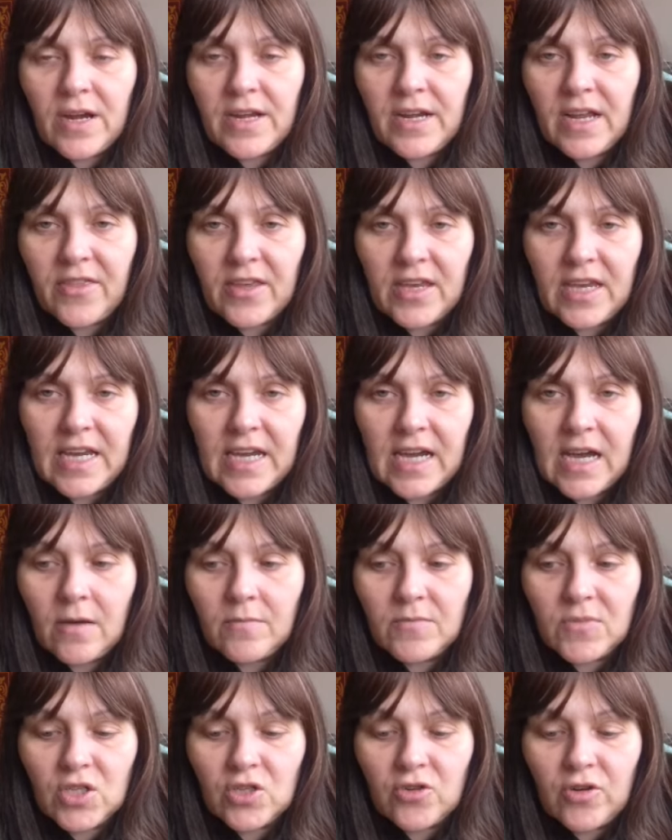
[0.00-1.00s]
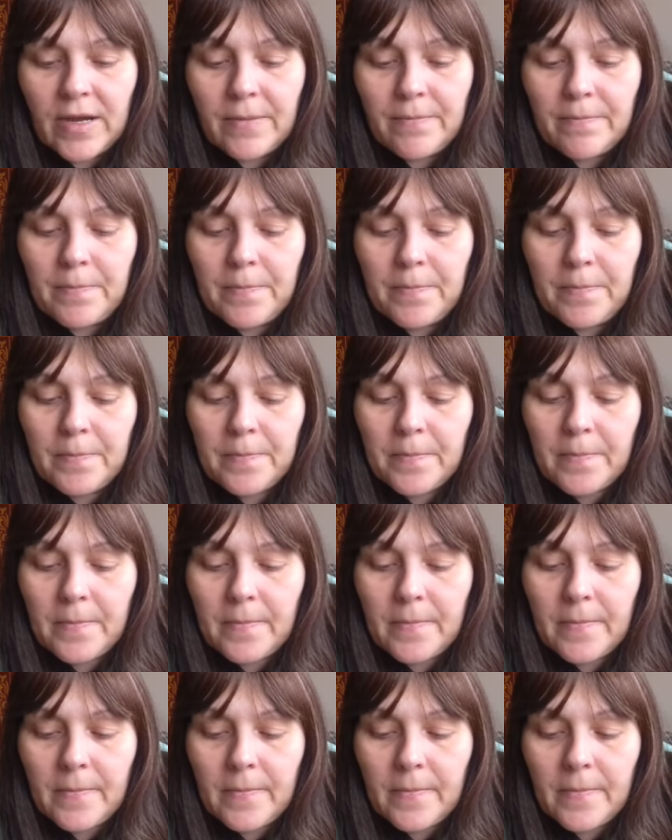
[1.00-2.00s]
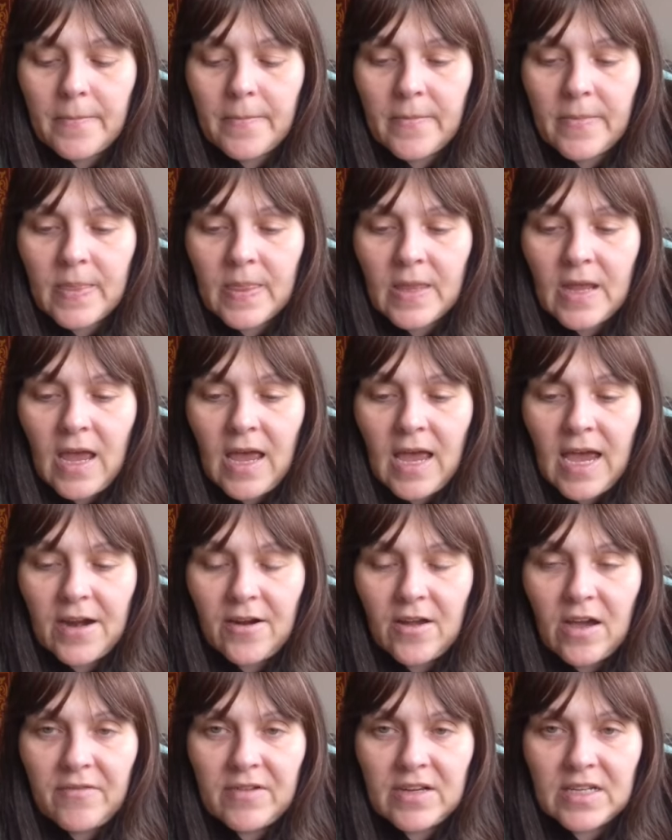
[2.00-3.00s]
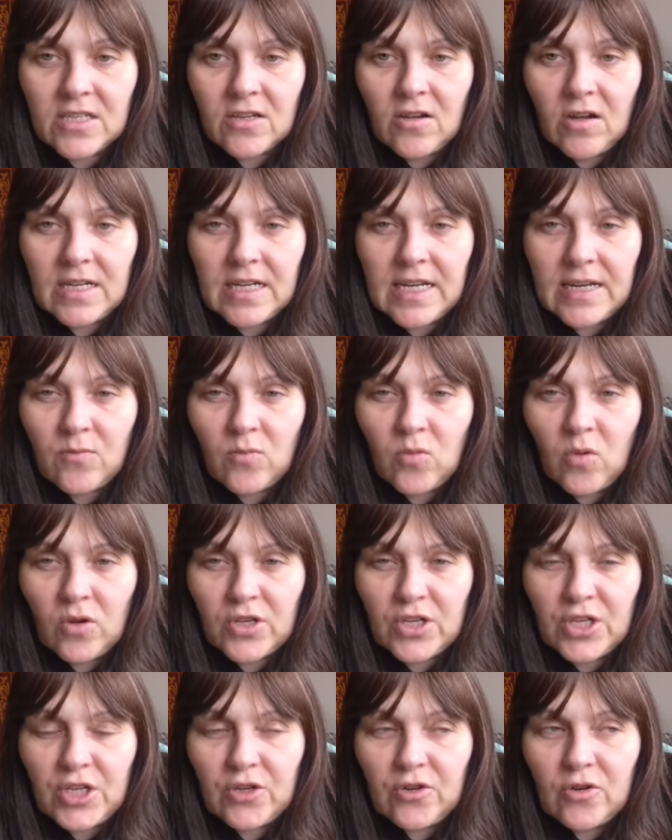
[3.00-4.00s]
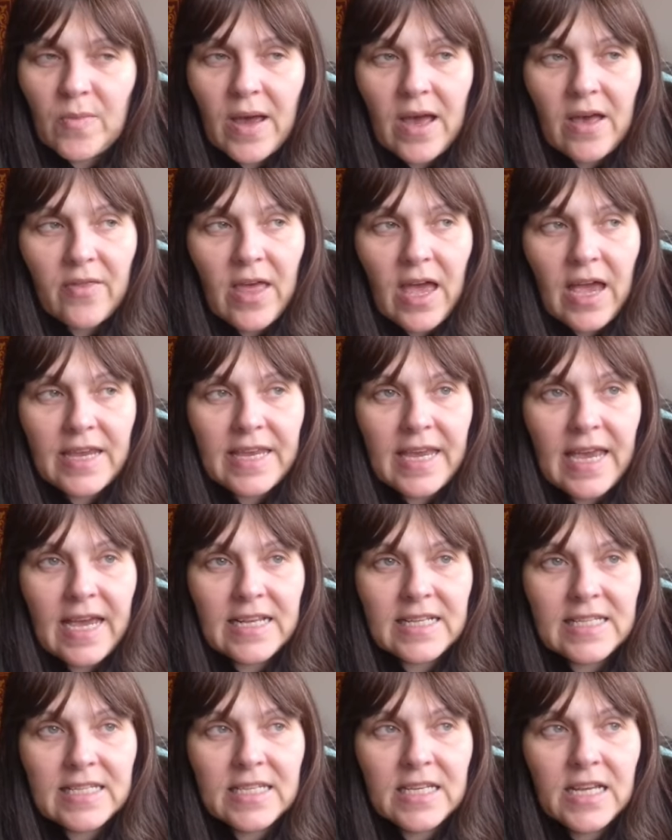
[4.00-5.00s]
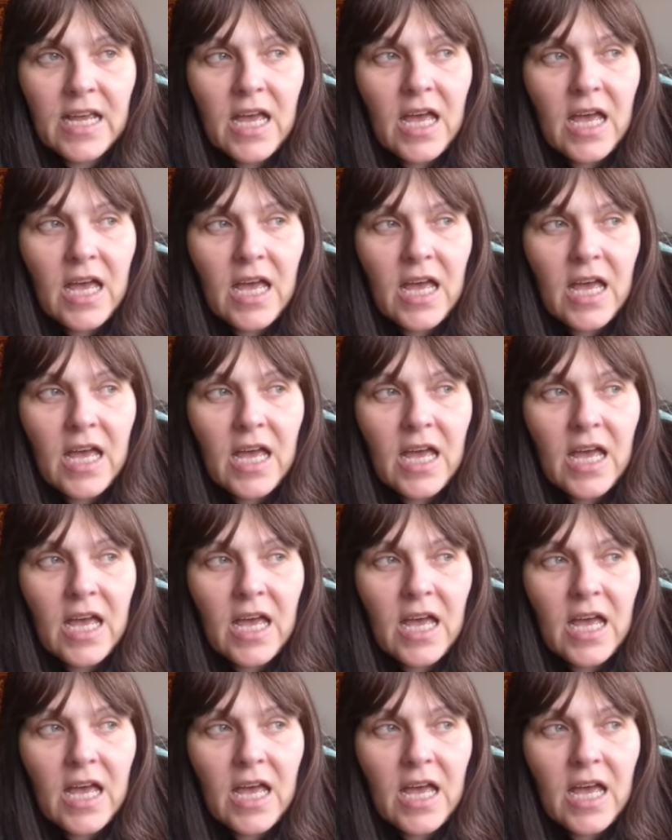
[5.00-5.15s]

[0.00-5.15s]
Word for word: another income stream and I haven't decided what to do about that yet